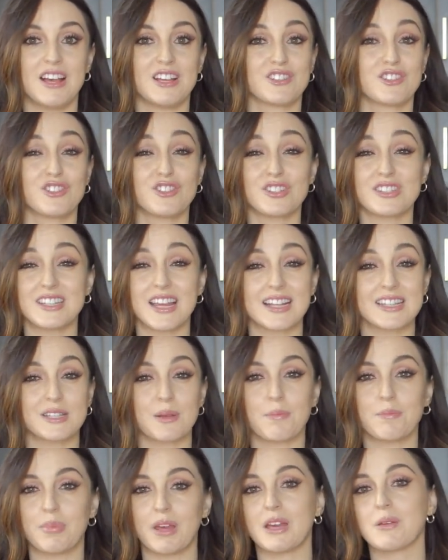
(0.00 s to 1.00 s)
So just get
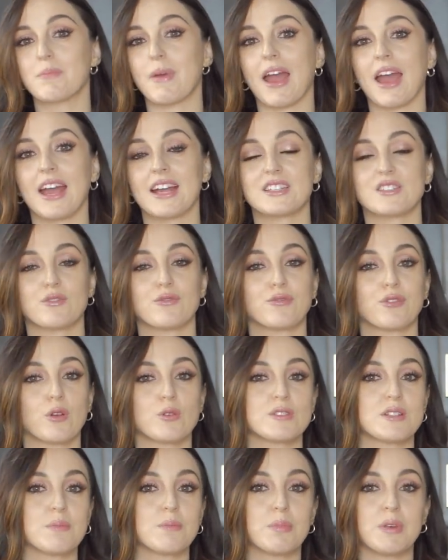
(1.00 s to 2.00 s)
some big bags of
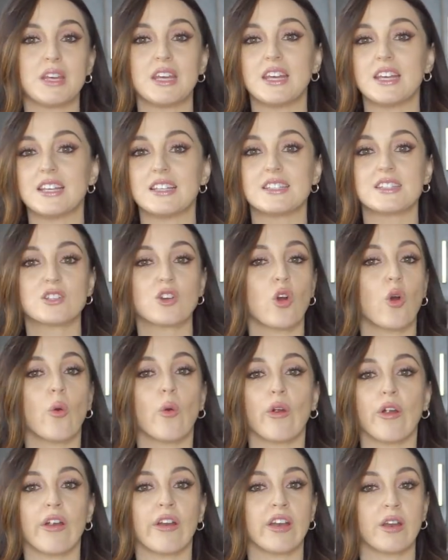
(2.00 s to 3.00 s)
frozen peas,
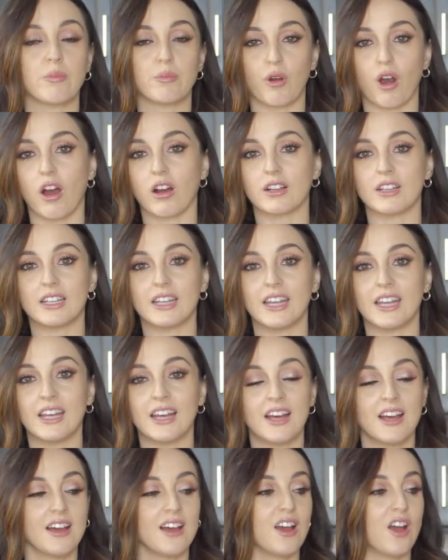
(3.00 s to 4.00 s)
corn, and
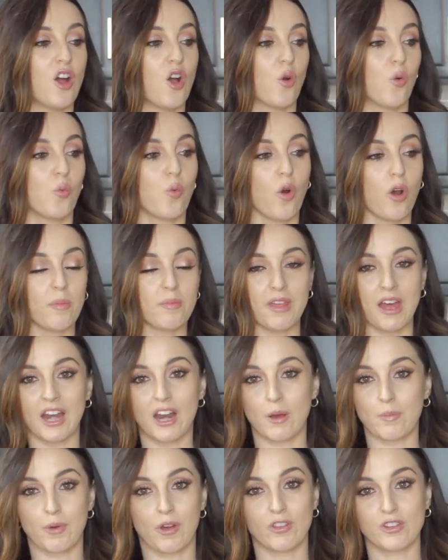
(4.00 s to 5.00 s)
broccoli. warm that
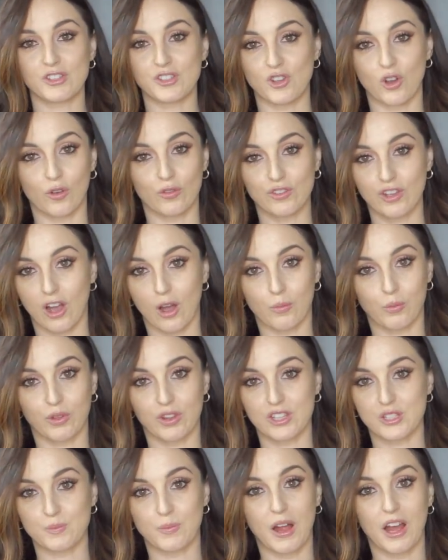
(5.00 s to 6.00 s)
up on the stovetop
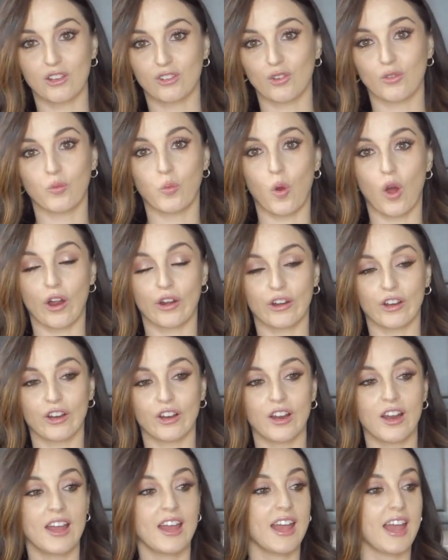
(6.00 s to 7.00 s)
with a splash of
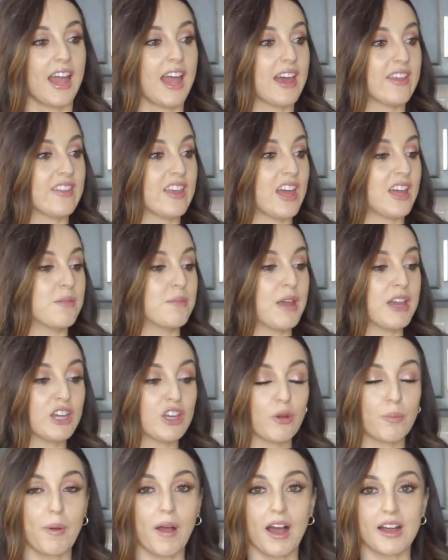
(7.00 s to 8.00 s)
water, and then
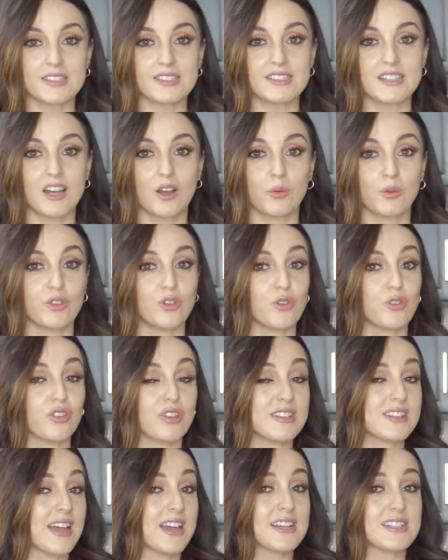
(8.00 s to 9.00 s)
make your pasta, which
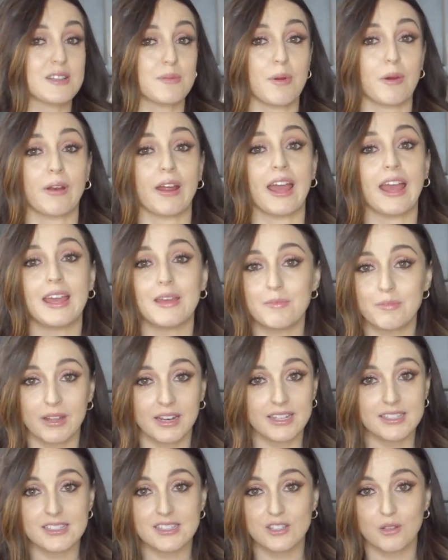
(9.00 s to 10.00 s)
usually takes about 8
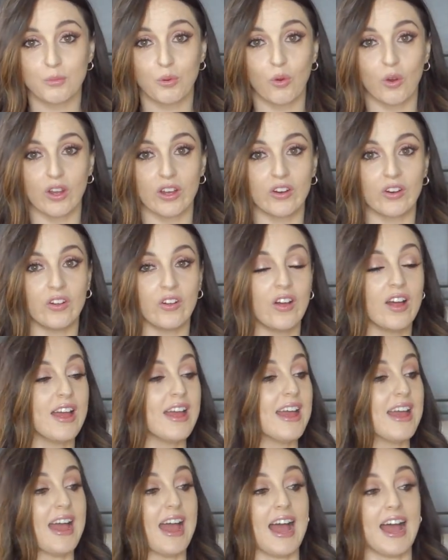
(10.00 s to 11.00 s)
minutes to boil.
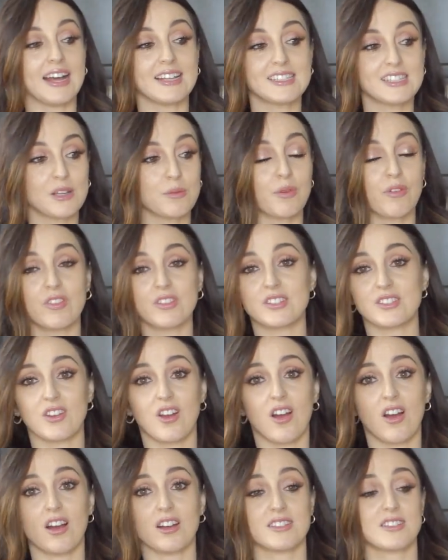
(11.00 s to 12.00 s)
Add some of the
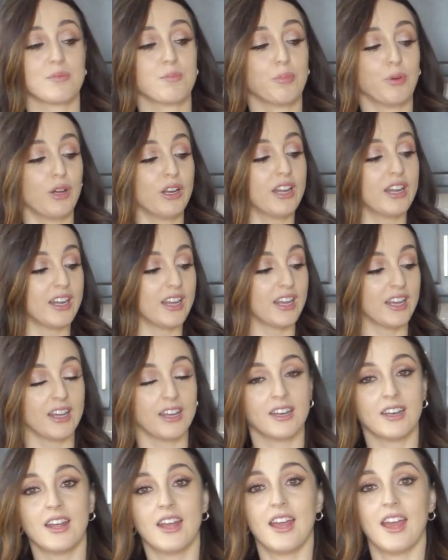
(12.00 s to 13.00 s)
sauce, put it
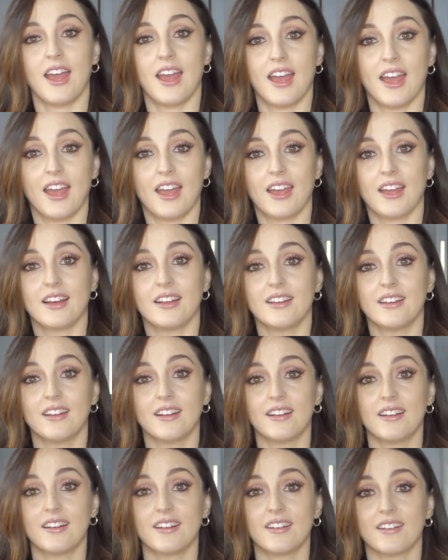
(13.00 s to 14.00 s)
in a
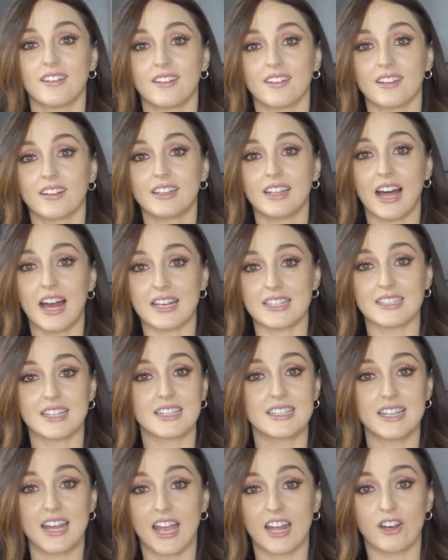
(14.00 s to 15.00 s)
glass
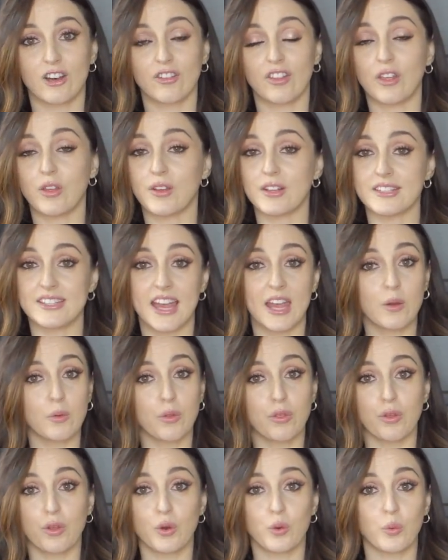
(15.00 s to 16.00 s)
container that you can take
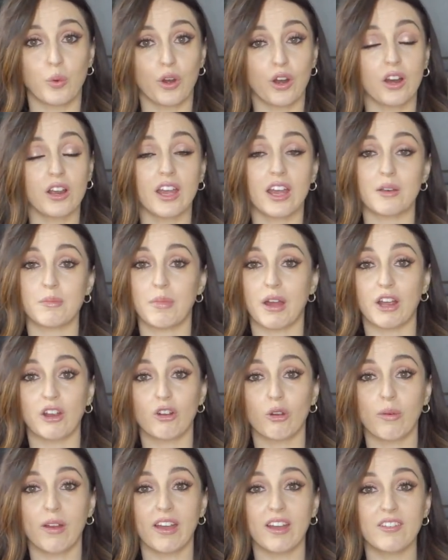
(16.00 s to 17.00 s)
with you to work and
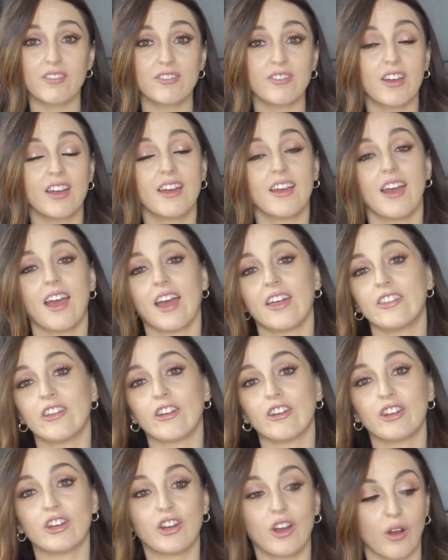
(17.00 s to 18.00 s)
microwave, and
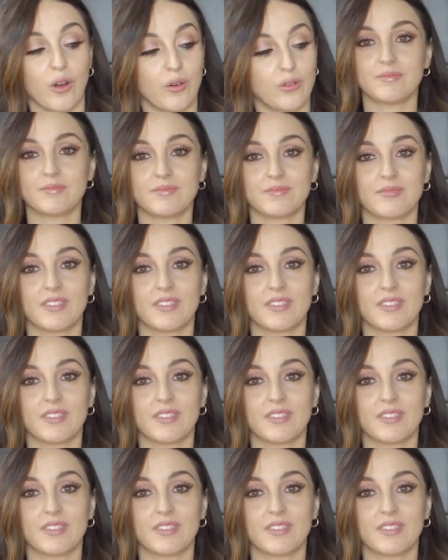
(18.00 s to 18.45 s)
there you go.